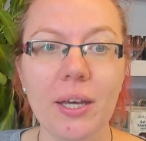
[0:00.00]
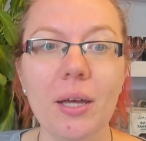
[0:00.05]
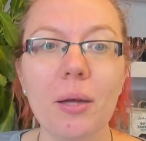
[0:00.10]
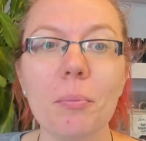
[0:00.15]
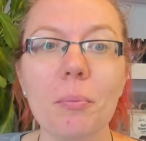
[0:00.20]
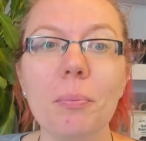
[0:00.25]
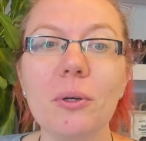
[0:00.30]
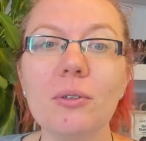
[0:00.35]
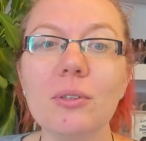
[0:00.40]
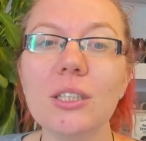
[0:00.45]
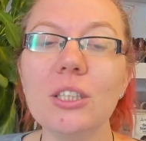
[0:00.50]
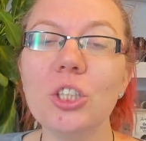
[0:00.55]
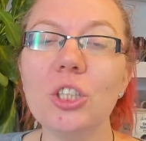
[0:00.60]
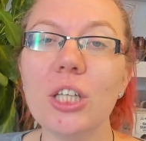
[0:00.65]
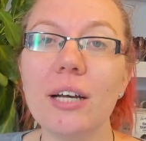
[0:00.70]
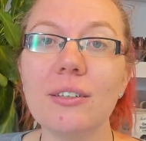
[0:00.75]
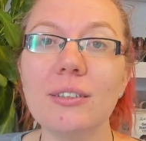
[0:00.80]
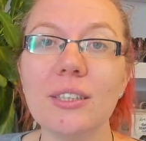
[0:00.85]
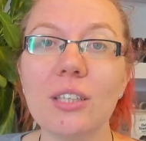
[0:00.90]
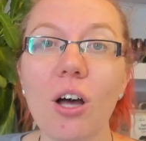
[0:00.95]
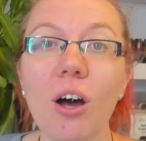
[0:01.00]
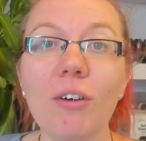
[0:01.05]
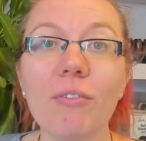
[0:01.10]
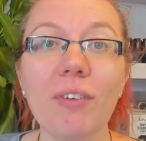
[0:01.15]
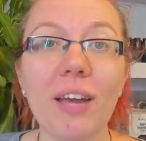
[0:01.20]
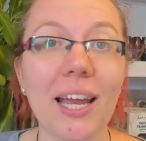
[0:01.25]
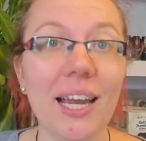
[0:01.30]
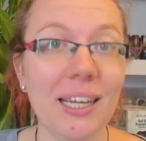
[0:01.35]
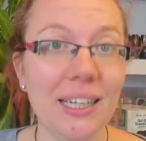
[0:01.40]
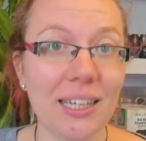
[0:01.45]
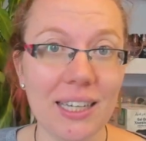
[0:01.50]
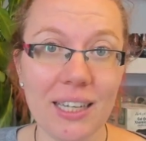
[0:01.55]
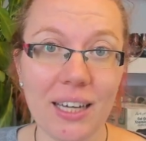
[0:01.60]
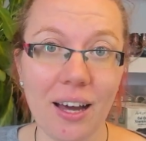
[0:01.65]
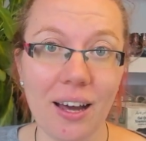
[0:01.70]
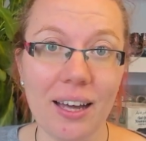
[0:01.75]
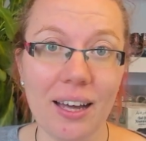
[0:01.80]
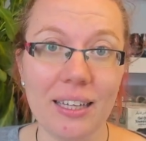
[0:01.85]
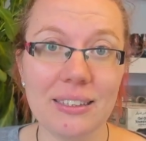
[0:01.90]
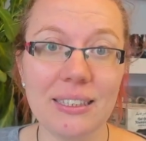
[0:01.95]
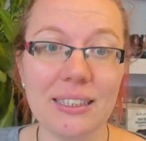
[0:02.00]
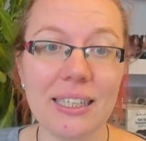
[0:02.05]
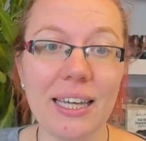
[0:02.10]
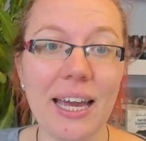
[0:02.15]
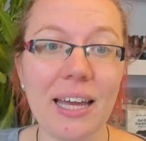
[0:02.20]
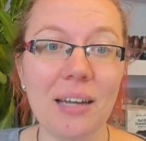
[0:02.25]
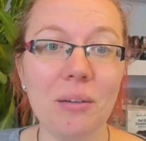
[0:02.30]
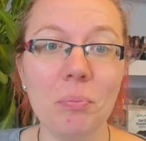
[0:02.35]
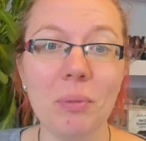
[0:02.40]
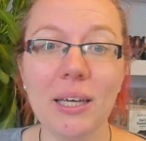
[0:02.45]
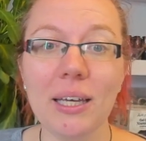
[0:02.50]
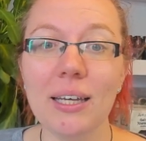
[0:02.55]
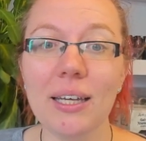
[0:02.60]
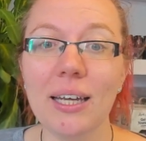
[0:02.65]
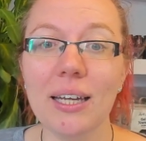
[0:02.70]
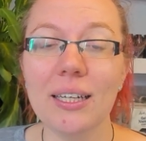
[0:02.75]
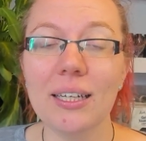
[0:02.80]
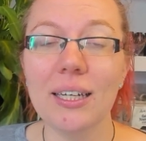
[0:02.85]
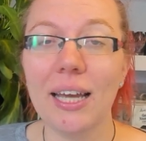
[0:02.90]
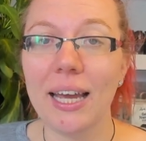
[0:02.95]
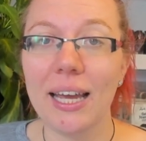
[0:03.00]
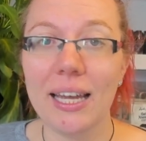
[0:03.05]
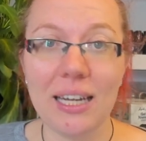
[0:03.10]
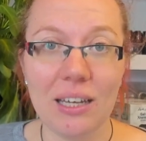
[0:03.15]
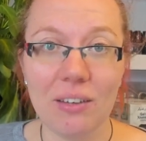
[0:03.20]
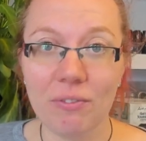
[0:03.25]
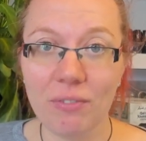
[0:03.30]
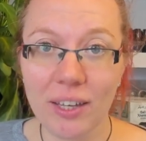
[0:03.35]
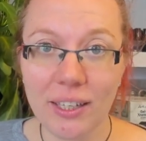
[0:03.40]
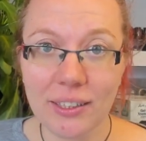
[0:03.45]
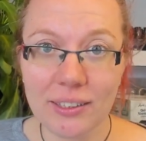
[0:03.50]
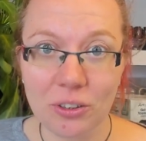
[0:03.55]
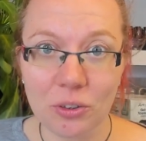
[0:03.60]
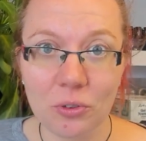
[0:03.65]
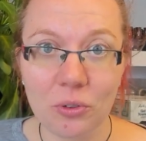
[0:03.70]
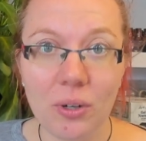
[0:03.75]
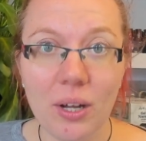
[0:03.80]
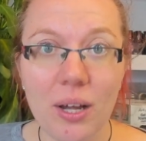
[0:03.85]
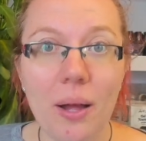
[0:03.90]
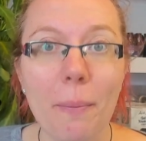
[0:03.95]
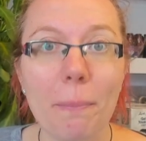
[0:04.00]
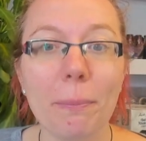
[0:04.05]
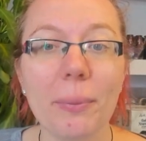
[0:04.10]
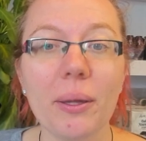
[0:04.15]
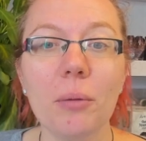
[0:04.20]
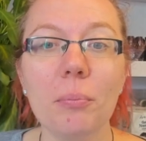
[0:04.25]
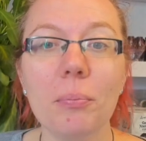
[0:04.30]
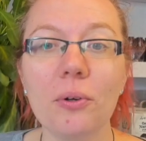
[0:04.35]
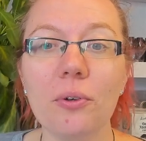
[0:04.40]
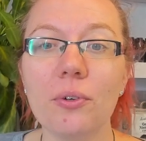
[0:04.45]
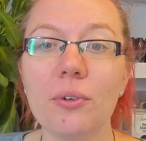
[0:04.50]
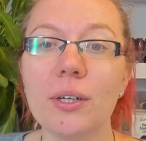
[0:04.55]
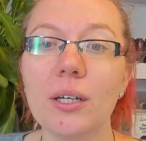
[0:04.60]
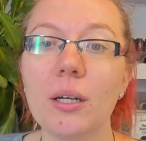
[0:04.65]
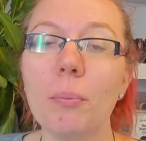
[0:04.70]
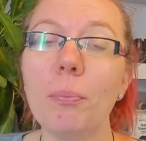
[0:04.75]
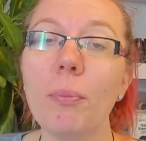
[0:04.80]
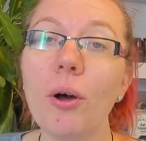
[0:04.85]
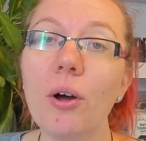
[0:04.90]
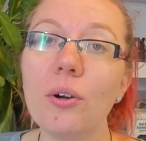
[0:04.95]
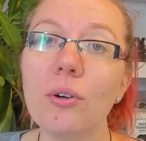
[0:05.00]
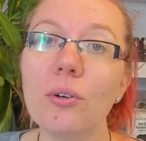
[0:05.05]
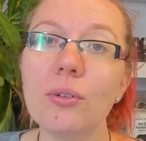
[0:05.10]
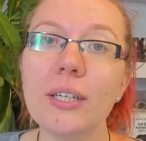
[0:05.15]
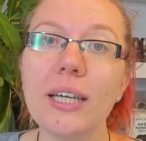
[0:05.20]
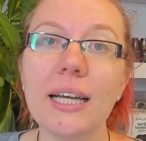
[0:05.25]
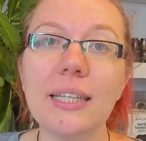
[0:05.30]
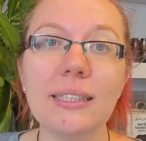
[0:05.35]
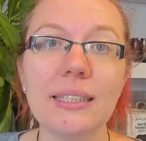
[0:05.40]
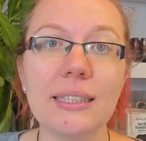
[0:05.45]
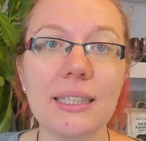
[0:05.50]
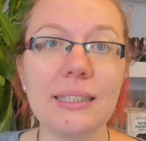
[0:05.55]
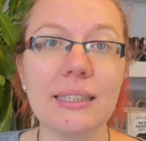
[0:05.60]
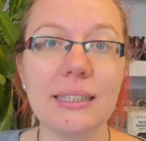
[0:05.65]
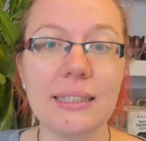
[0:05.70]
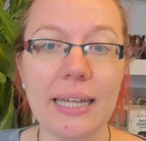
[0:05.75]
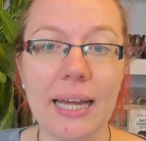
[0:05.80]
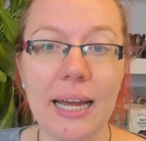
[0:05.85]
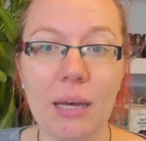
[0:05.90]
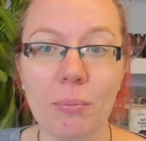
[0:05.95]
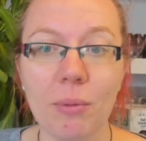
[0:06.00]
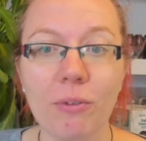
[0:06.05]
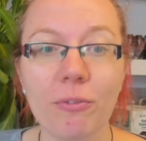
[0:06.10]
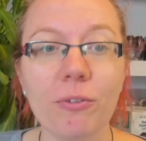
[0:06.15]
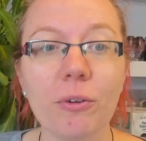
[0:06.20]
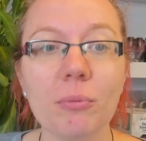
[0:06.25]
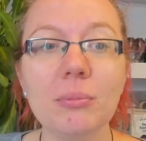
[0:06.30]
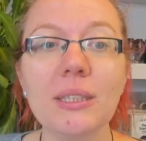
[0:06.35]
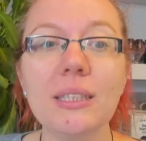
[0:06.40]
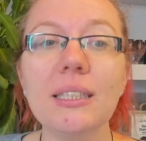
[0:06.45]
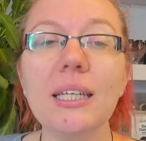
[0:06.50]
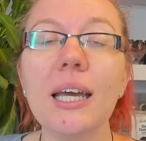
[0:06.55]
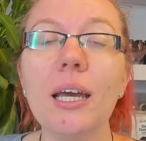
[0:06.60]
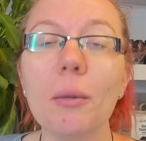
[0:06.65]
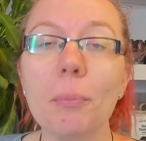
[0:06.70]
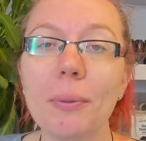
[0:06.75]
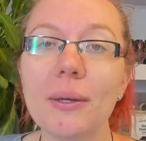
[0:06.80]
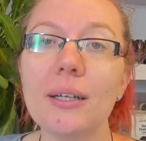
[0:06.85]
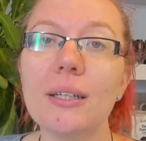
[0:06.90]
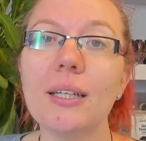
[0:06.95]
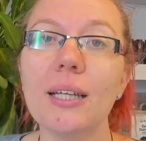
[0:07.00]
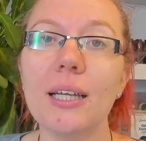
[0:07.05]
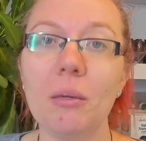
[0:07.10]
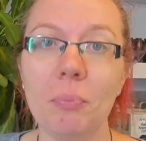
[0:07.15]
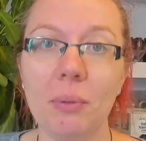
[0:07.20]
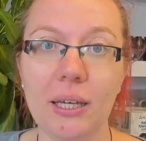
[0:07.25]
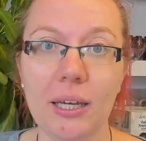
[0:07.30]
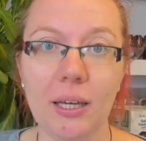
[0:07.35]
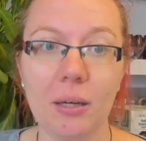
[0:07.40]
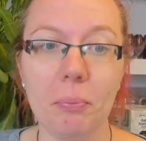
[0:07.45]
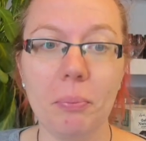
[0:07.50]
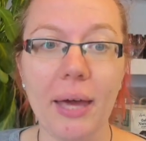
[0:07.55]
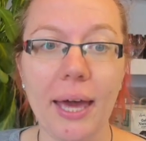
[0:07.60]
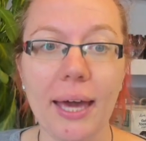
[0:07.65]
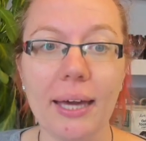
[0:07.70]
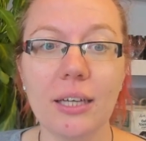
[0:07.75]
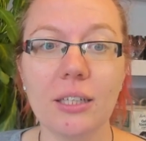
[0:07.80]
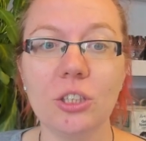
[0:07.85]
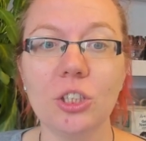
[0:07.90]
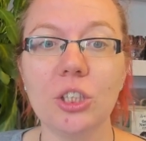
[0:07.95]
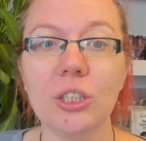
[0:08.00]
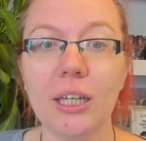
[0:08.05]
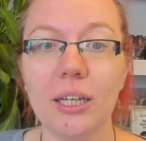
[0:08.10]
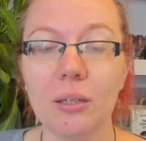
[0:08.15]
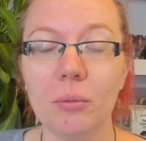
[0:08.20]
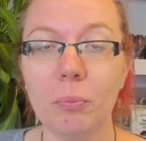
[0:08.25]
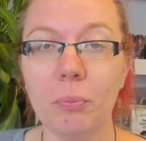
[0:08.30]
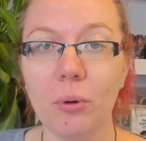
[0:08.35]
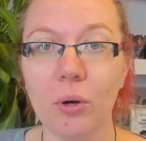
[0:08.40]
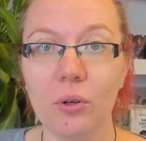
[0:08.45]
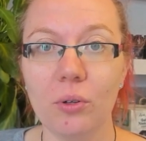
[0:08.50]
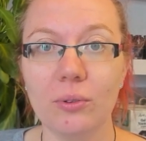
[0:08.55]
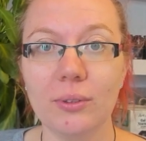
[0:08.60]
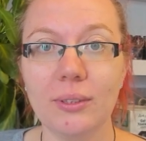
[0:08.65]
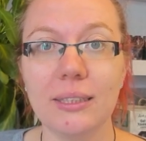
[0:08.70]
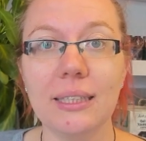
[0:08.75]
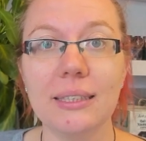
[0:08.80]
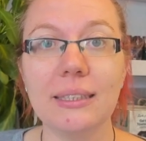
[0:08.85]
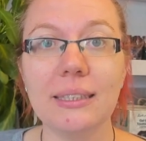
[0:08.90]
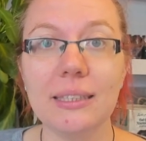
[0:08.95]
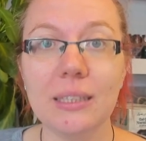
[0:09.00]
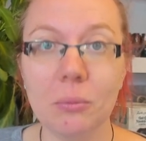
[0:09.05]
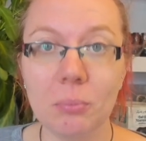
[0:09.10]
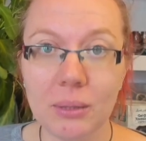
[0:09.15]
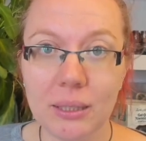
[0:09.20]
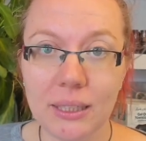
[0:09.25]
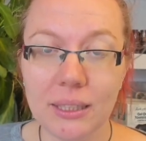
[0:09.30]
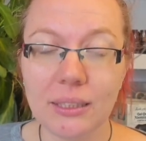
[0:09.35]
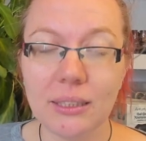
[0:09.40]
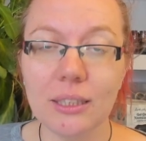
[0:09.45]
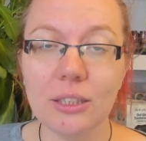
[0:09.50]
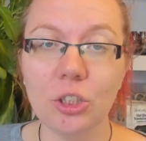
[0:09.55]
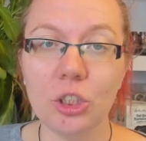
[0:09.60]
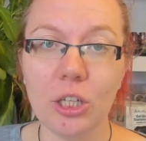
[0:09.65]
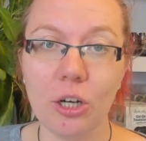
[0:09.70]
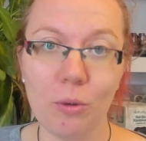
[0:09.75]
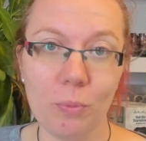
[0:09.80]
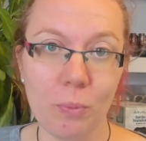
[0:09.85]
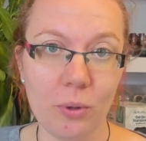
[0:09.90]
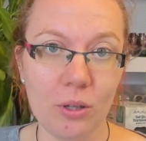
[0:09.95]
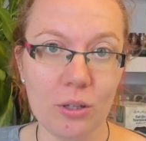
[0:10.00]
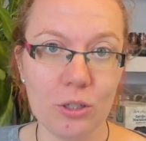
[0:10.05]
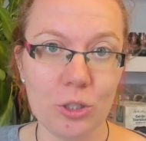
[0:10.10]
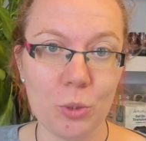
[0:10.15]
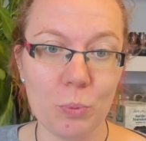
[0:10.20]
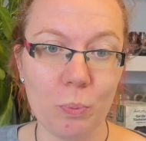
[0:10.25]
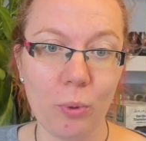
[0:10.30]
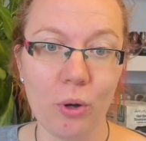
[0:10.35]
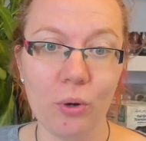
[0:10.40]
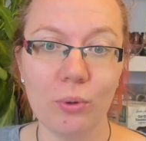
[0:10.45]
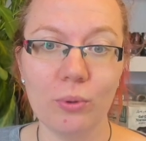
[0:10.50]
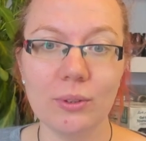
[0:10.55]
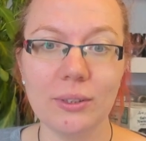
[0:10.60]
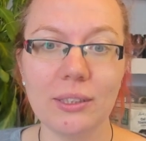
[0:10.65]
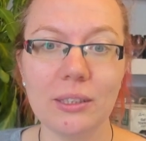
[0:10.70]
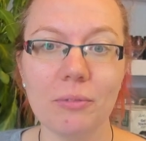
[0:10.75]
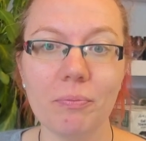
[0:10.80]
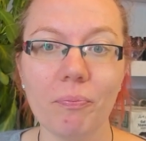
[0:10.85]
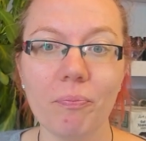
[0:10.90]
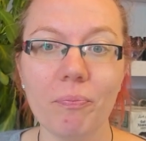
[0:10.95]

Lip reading: Builder gels of any kind can be in any vessel, but builder in a bottle gets its name from typically being packaged in bottles similar to gel polish bottles.